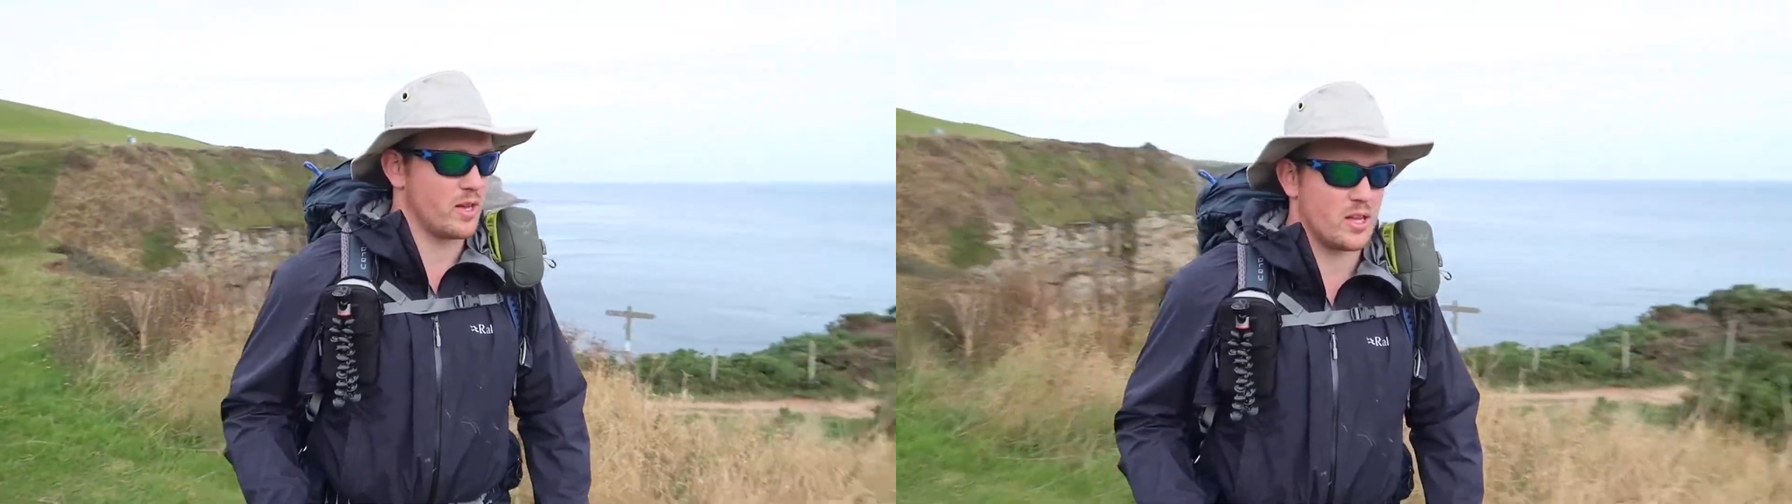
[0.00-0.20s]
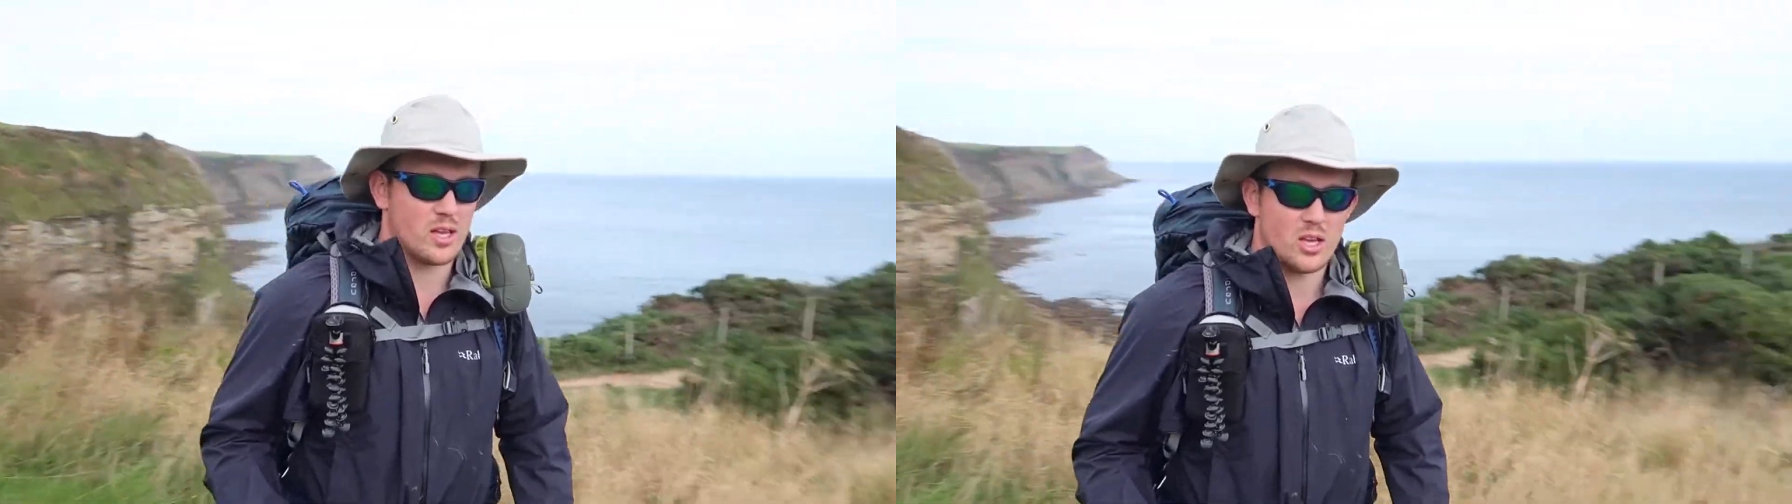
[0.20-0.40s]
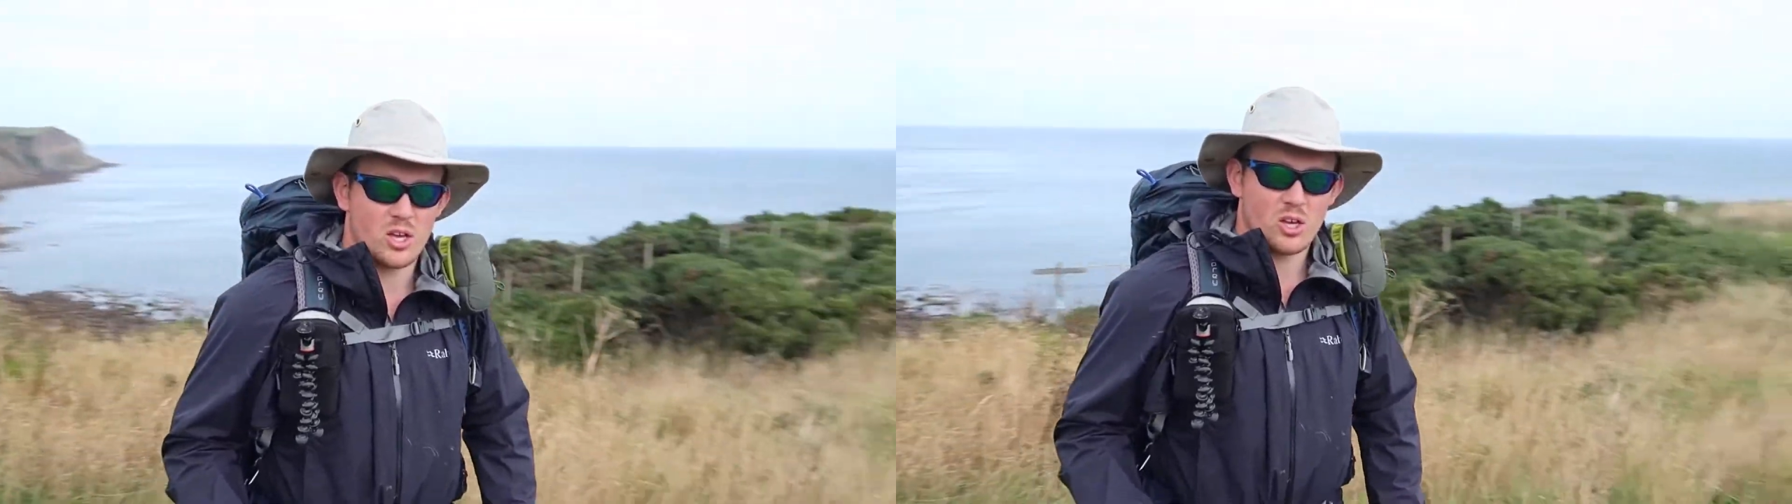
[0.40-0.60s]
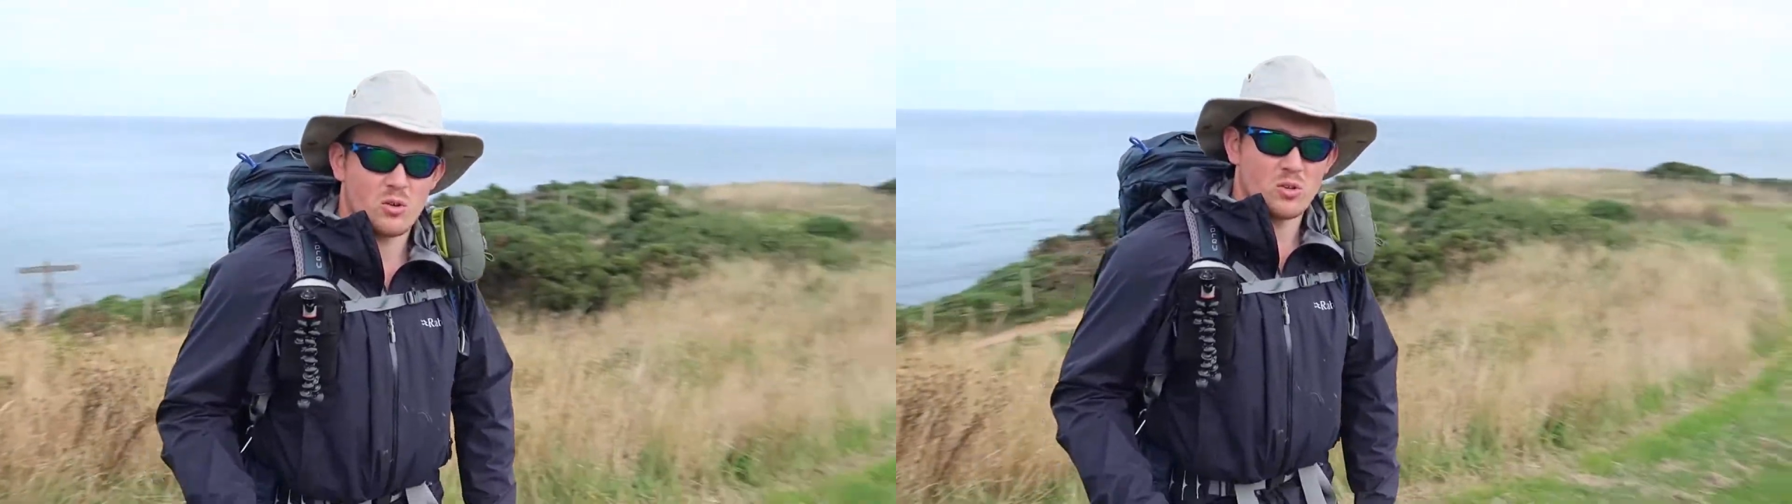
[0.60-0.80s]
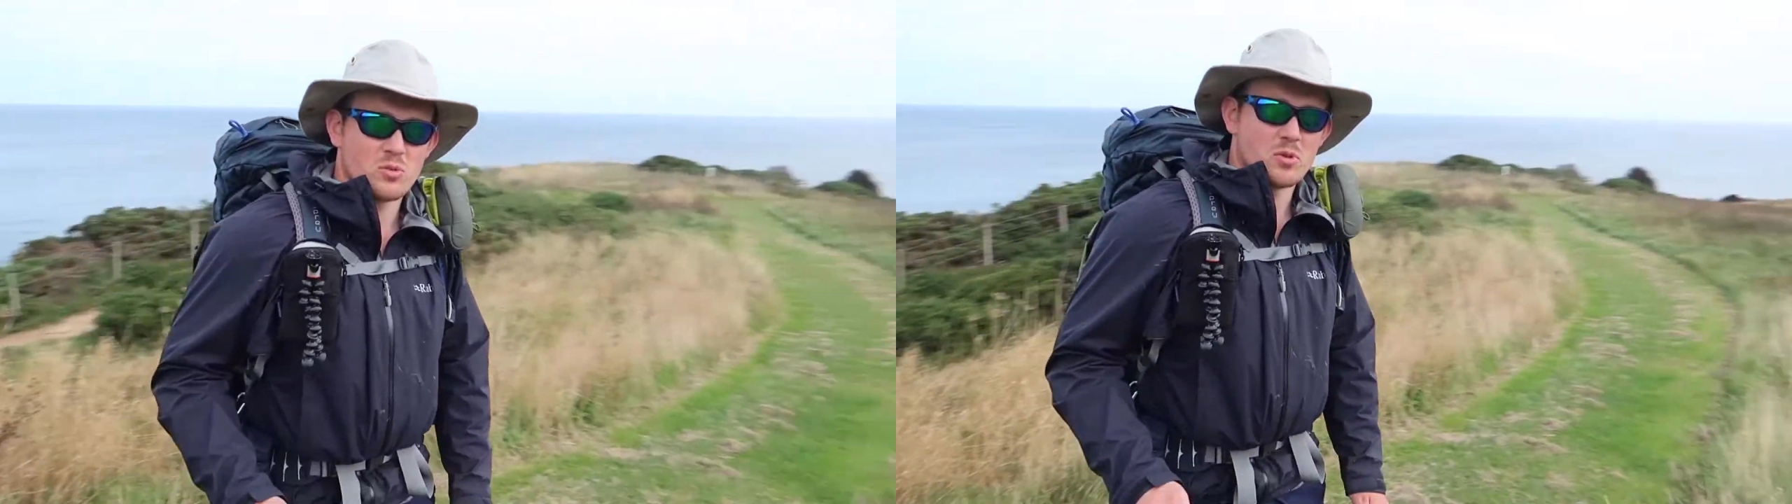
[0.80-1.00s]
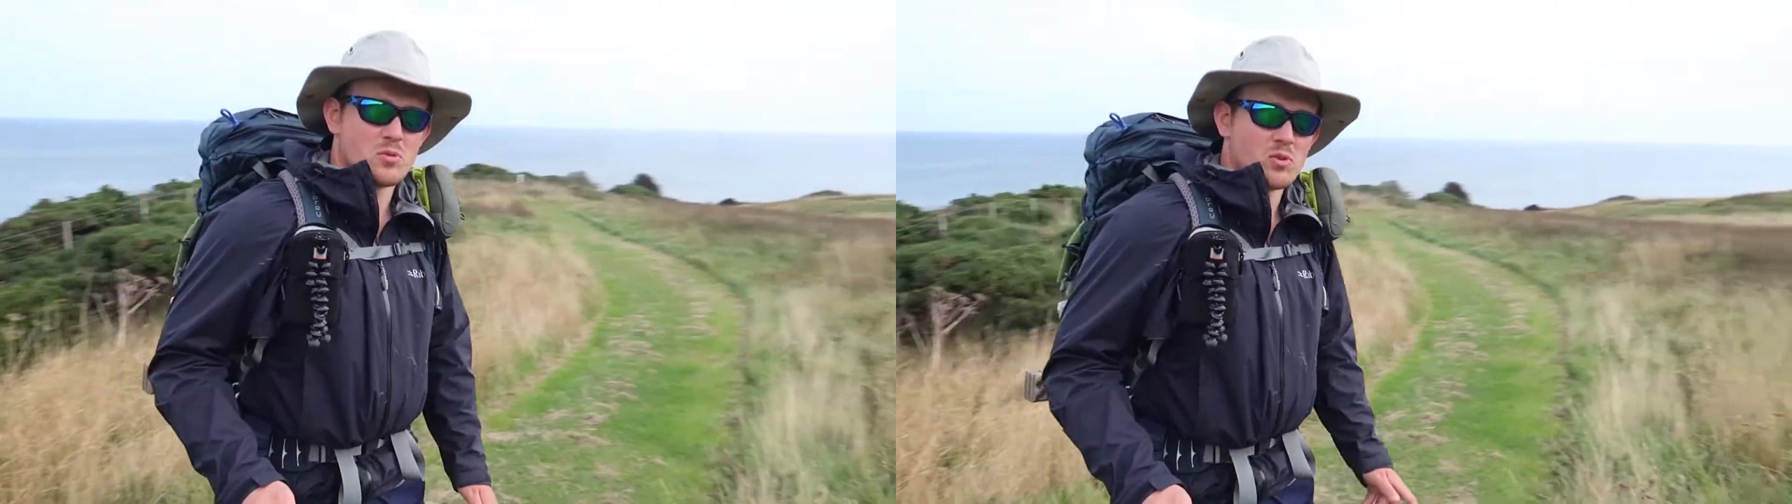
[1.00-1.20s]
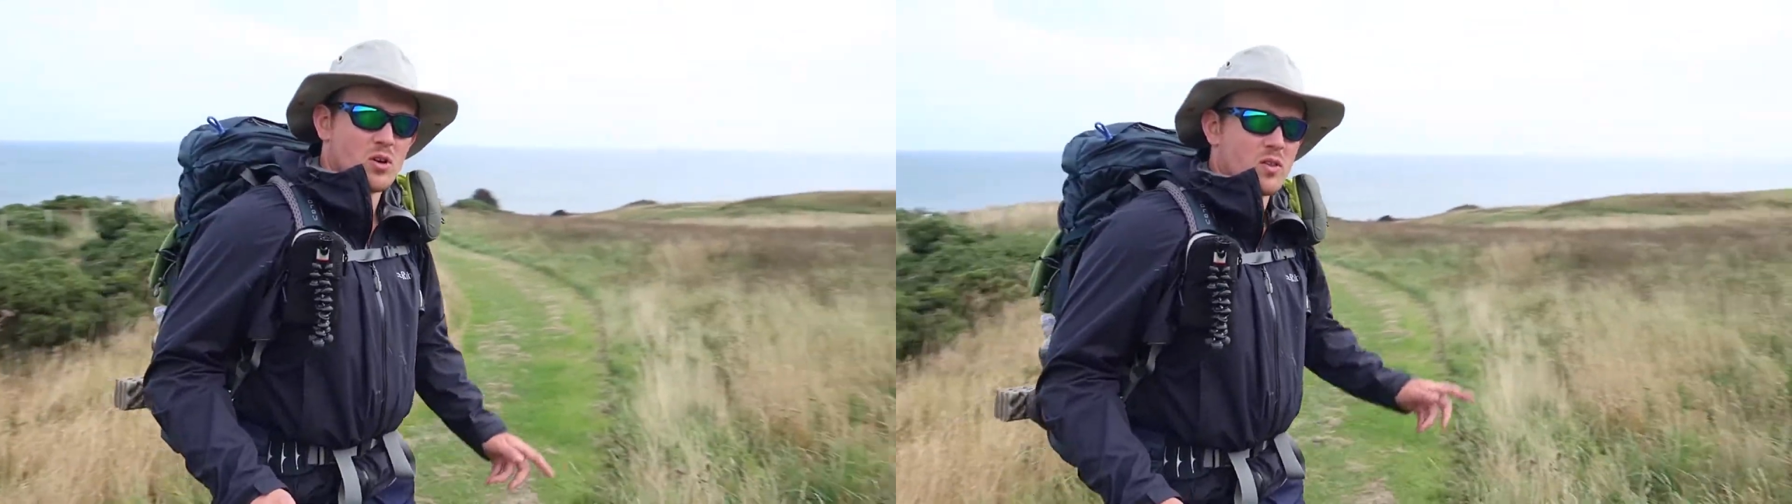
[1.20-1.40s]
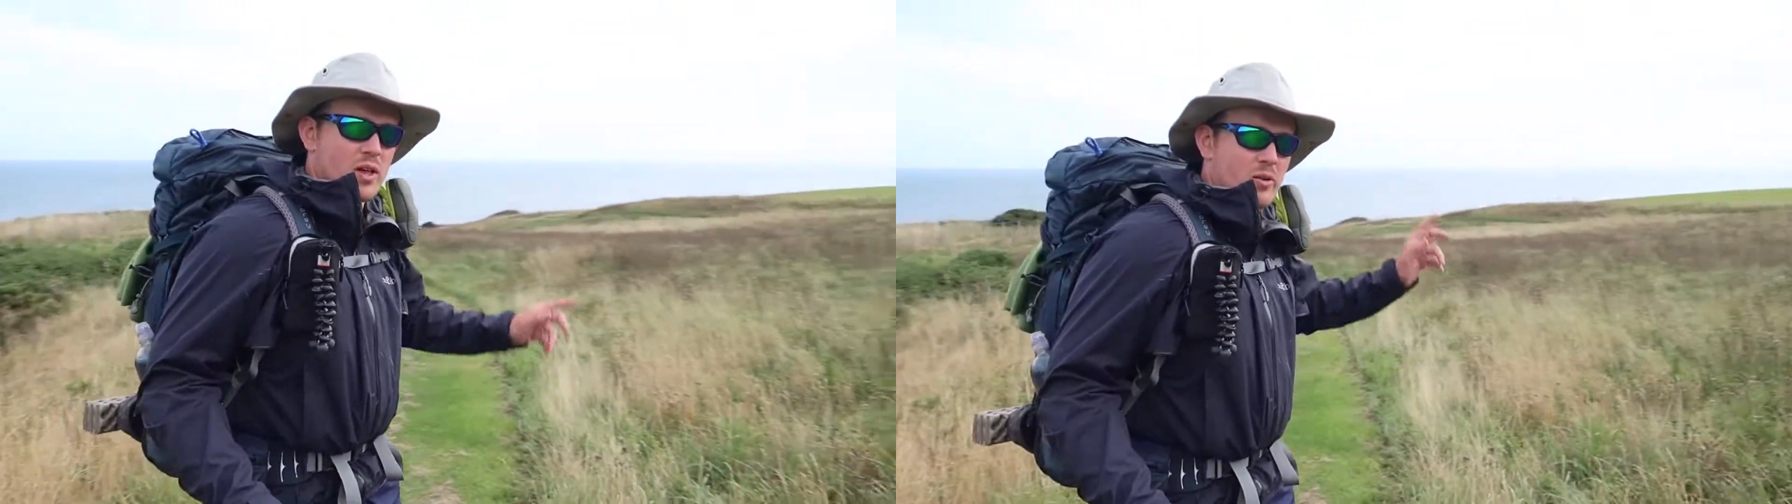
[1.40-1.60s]
which means we're
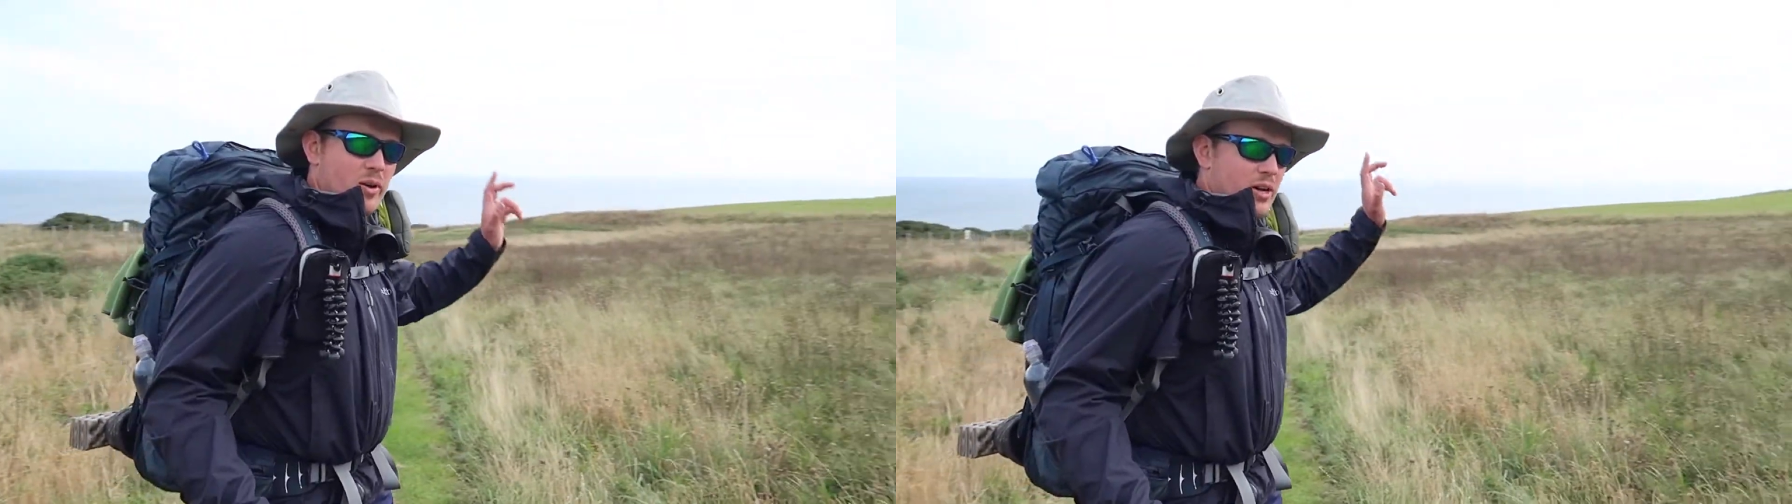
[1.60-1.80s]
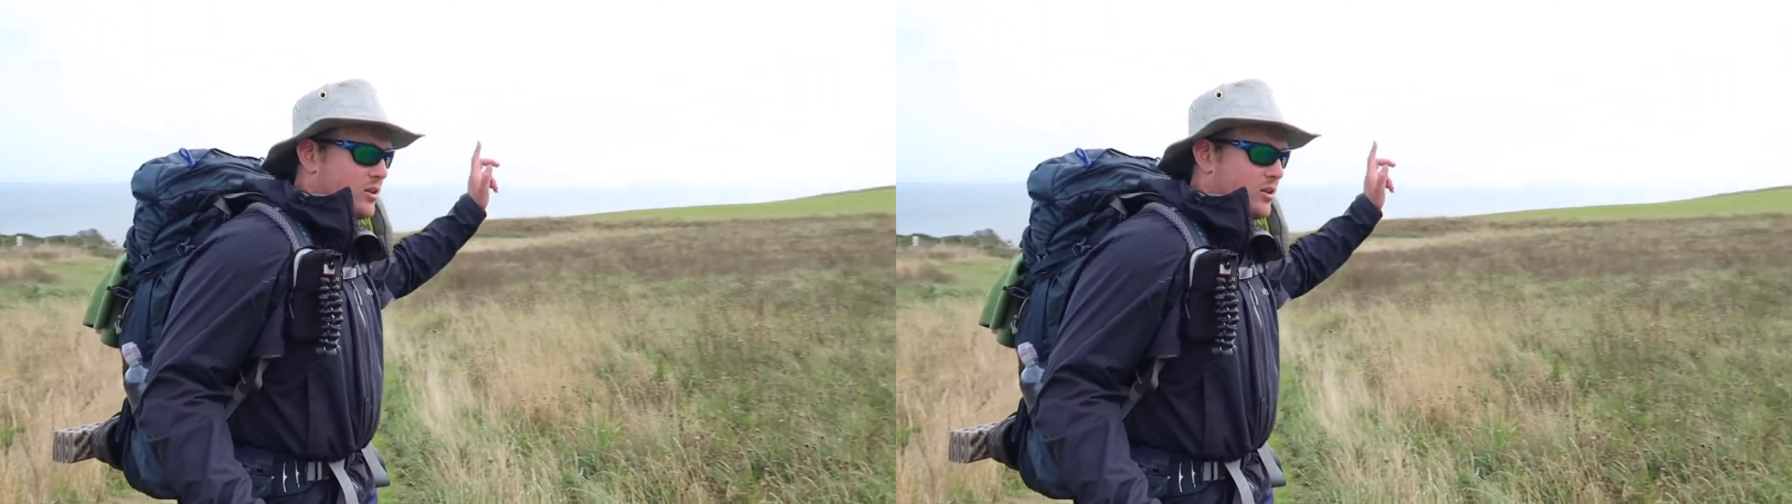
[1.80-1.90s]
going that way